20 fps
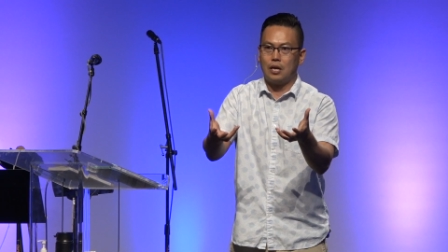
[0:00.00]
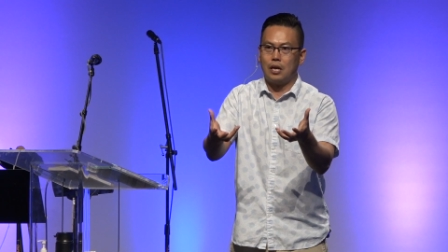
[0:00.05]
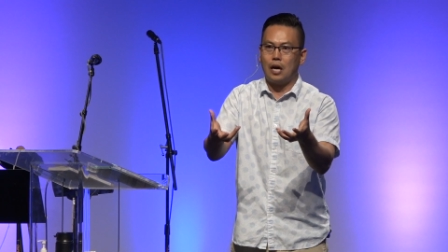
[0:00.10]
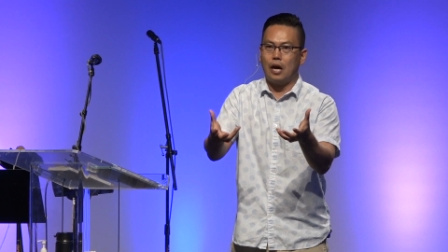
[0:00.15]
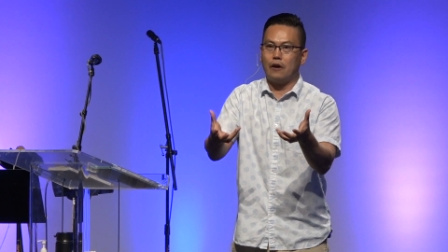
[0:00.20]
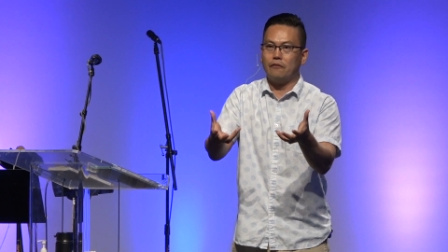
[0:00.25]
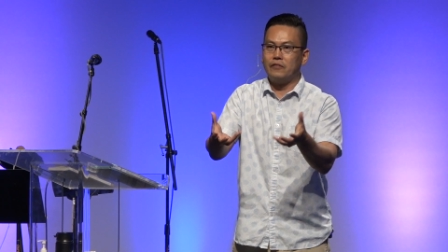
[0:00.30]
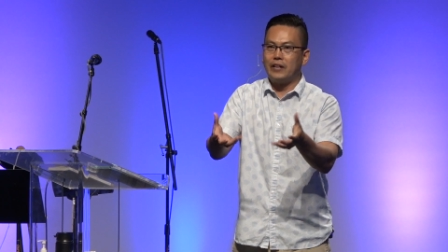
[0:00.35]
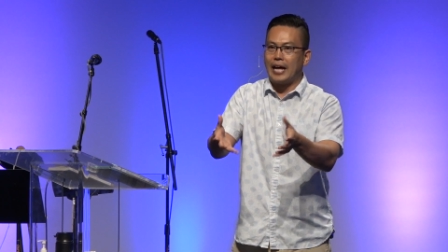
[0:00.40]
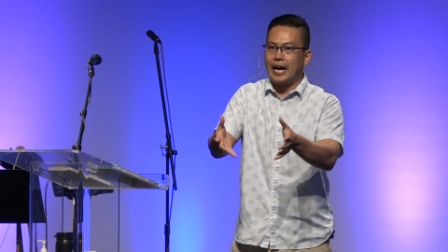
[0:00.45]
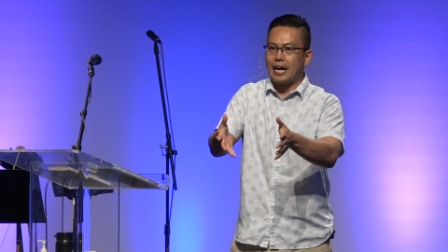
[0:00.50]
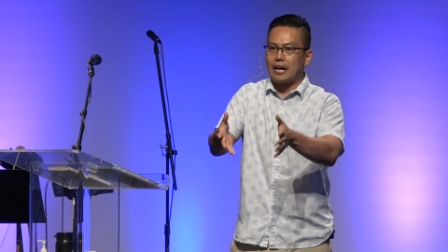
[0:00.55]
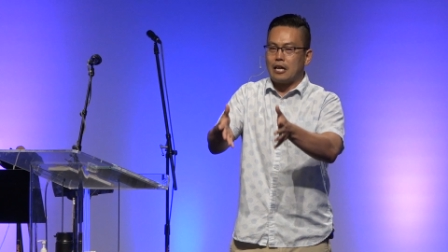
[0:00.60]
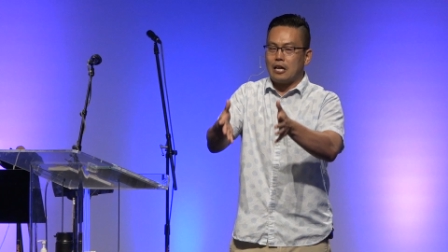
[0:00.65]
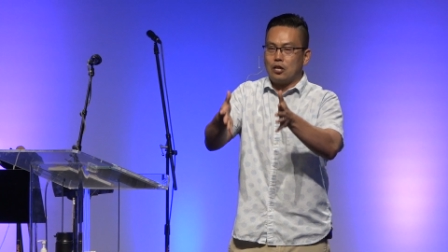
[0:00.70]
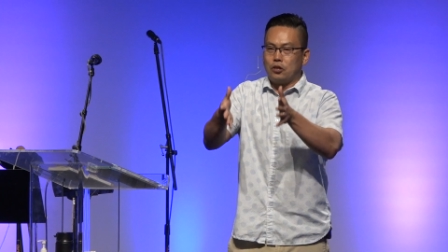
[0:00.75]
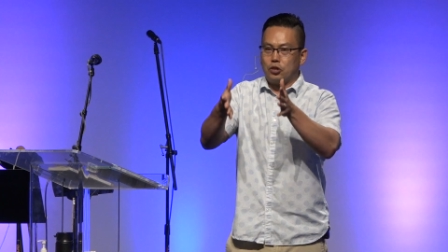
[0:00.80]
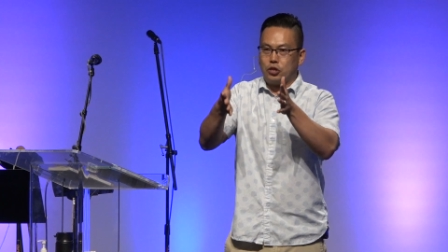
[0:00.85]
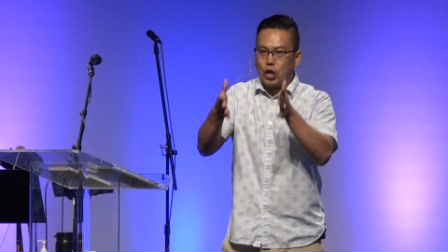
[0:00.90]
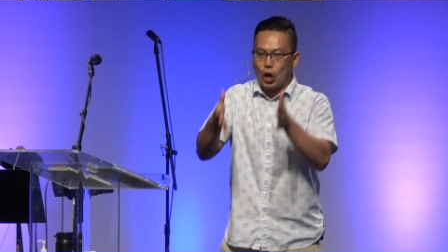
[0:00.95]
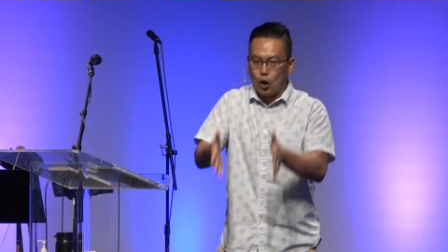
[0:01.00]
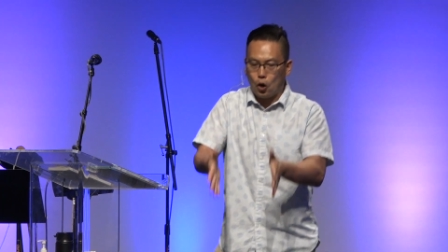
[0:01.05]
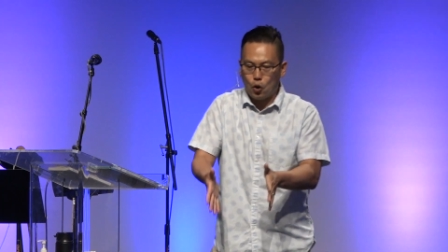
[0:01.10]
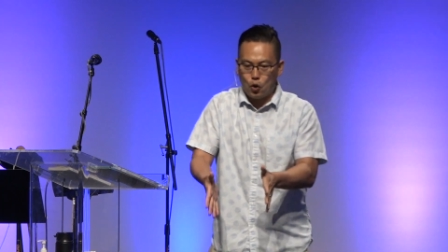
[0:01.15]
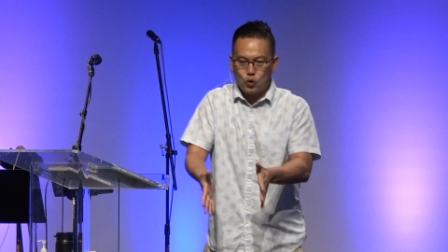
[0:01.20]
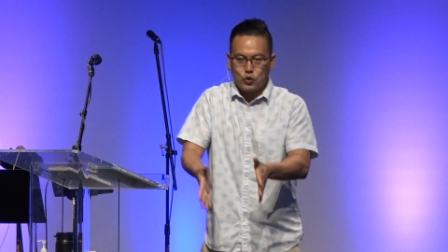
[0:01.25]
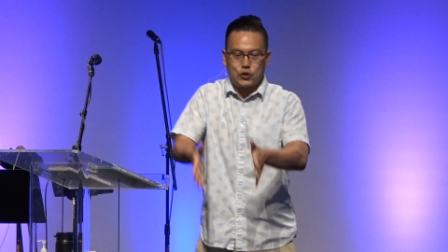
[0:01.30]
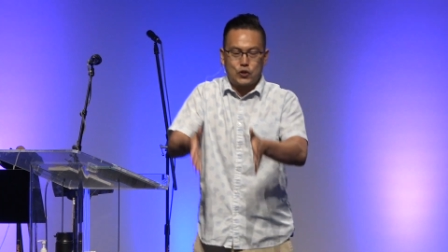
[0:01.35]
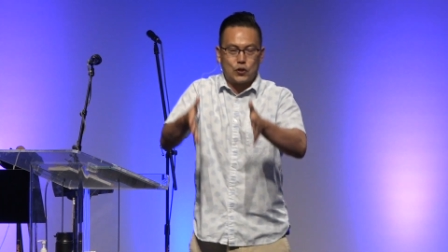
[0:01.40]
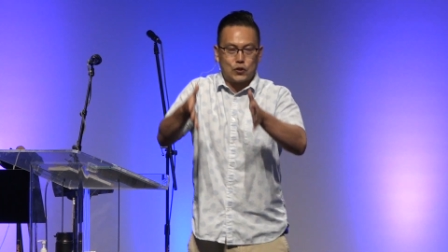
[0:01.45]
of like
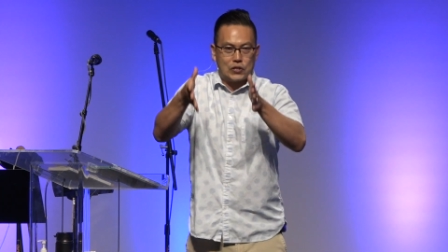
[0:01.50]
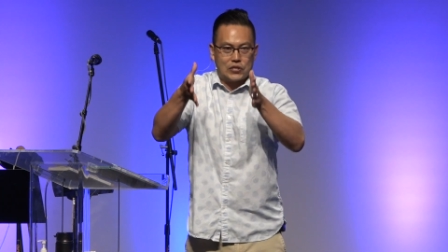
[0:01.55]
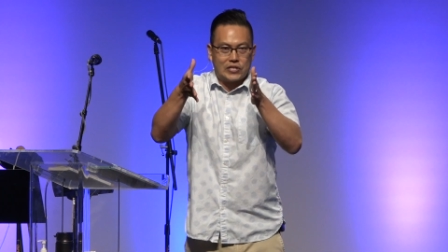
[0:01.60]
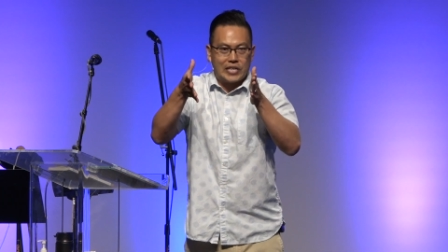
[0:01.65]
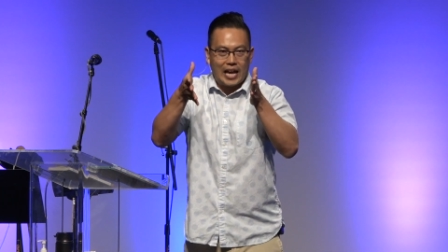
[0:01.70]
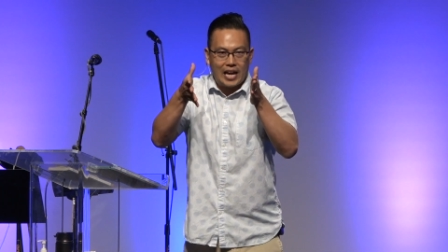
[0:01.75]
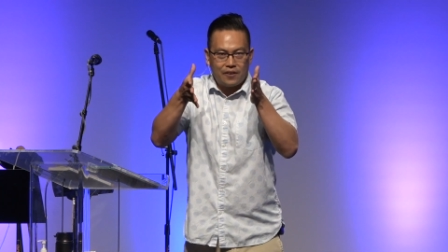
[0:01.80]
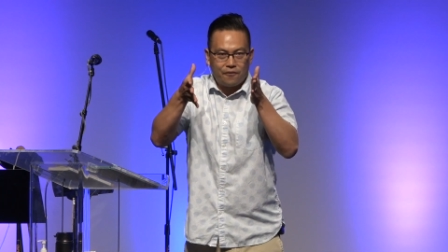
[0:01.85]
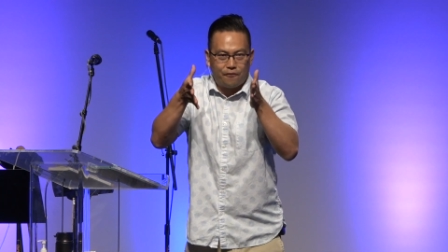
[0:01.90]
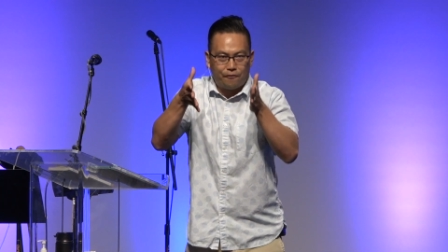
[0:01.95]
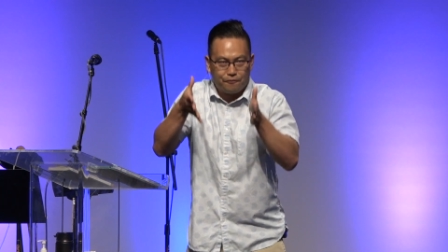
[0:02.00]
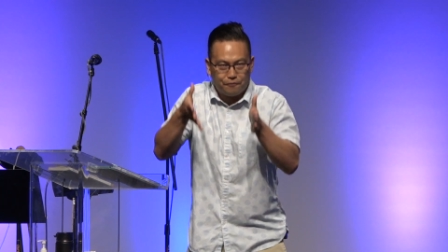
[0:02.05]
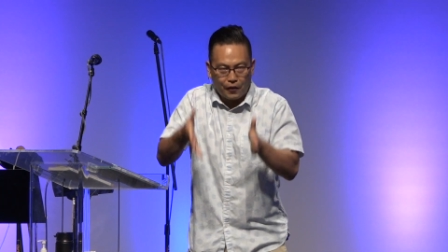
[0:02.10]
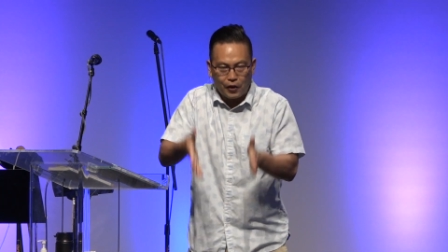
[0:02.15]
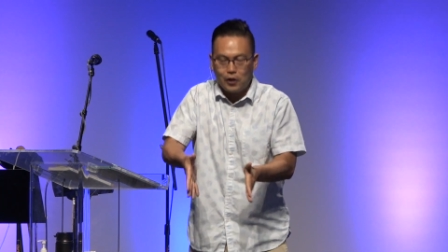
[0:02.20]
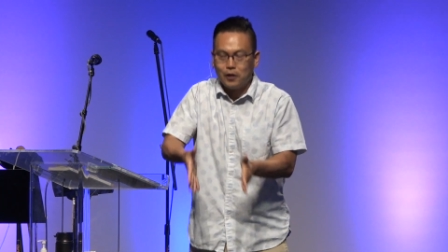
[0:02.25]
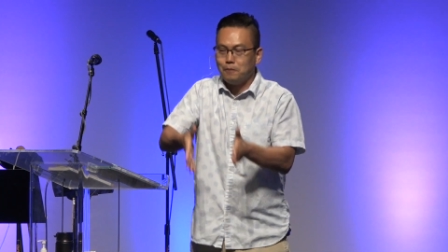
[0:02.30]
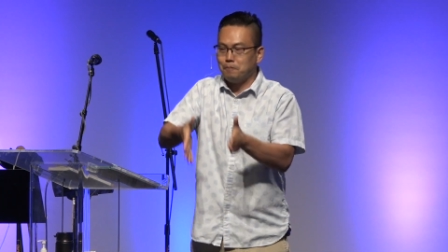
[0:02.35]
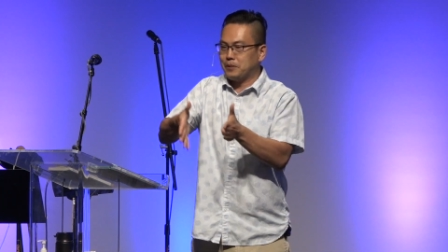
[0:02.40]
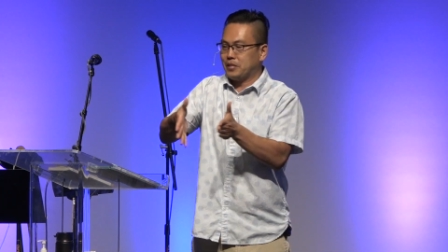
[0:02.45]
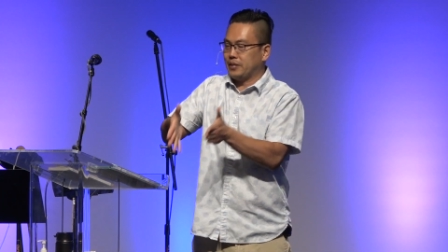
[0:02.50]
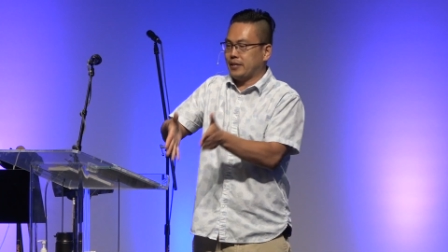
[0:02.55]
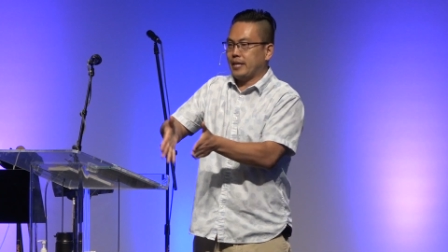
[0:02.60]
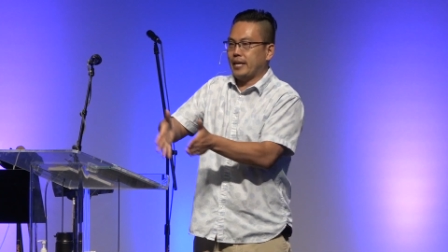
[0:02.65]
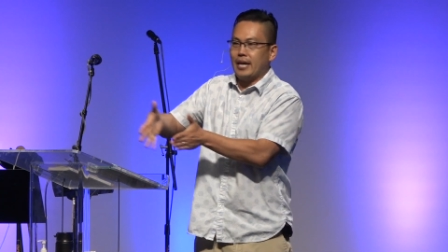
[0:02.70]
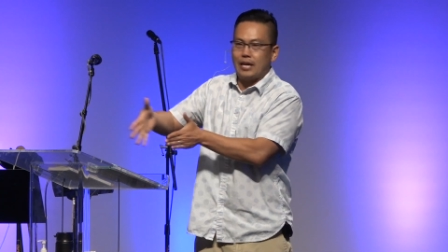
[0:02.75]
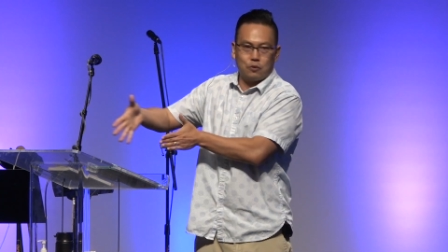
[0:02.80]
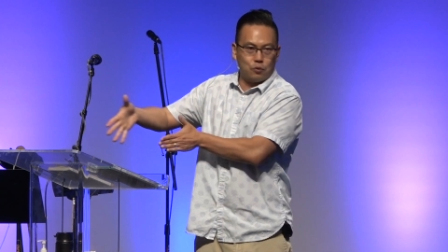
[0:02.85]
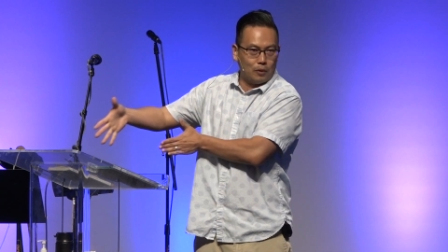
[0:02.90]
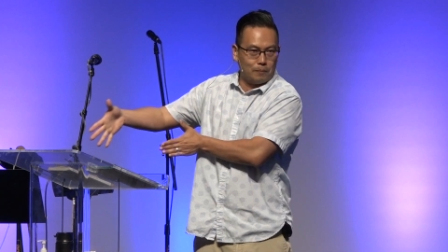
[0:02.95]
those who stand firm to the
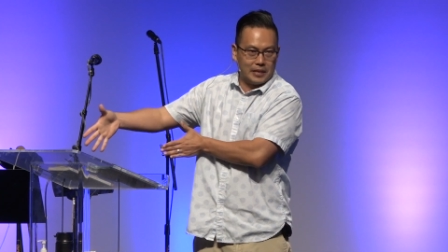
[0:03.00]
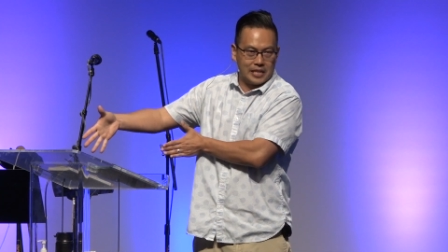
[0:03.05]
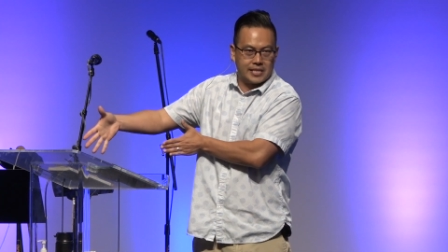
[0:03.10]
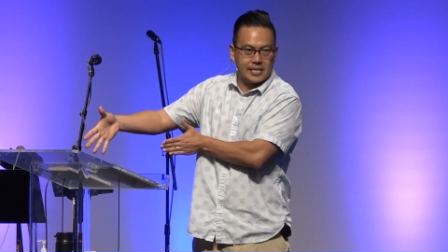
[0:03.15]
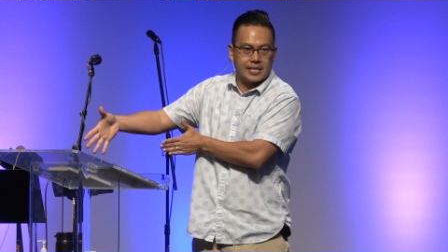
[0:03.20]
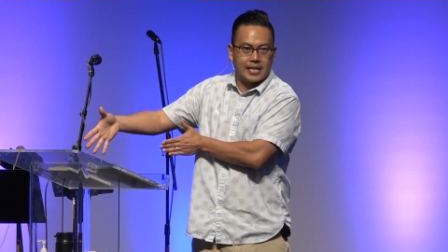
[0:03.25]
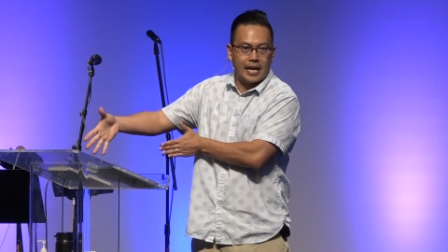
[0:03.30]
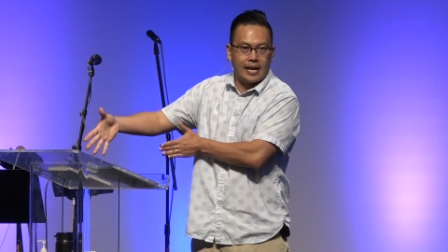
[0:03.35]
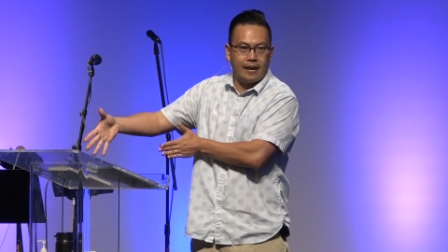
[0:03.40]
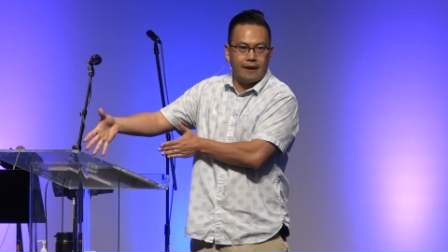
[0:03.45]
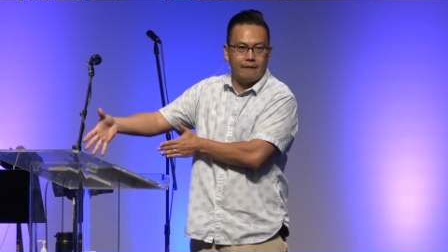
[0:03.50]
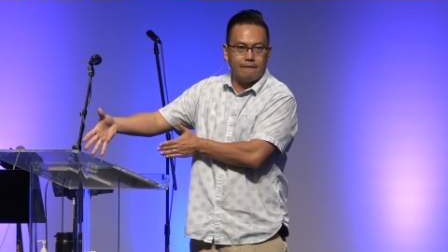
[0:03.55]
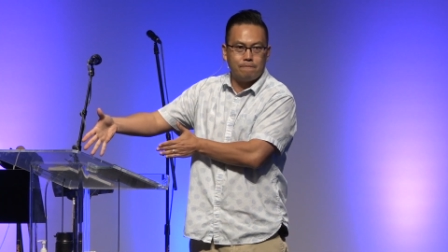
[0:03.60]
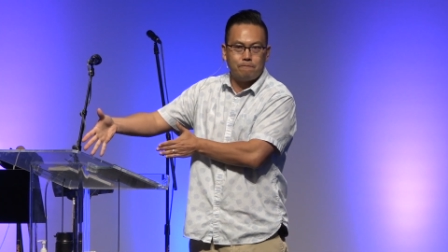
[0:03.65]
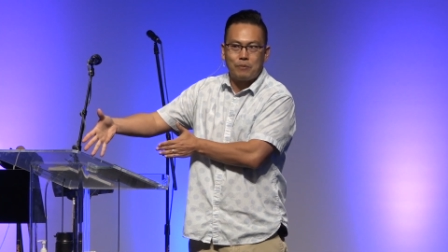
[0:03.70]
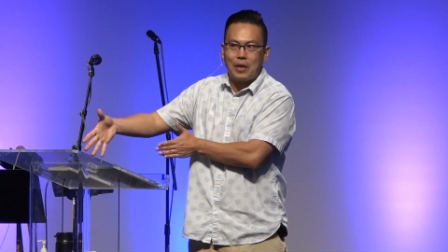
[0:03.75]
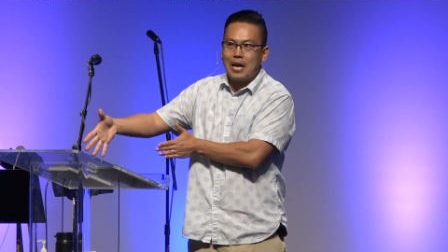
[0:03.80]
end will be saved,